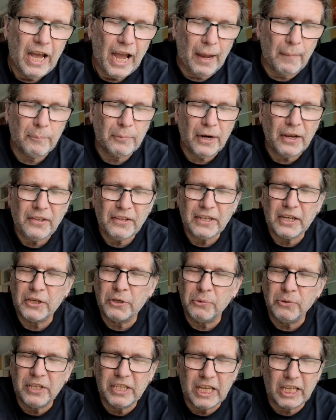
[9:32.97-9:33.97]
Embracing
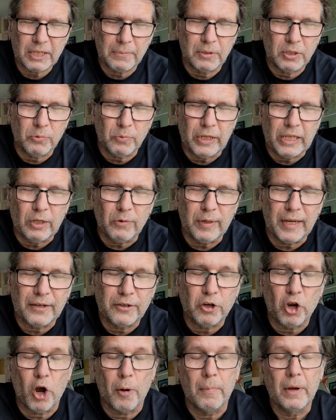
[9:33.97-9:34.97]
enthusiasm is a really weird
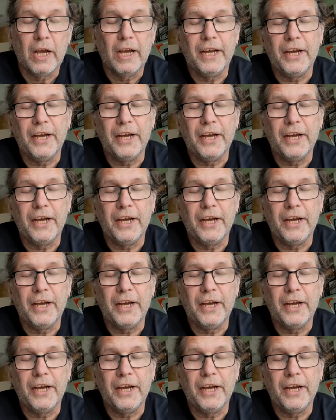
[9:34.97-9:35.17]
term.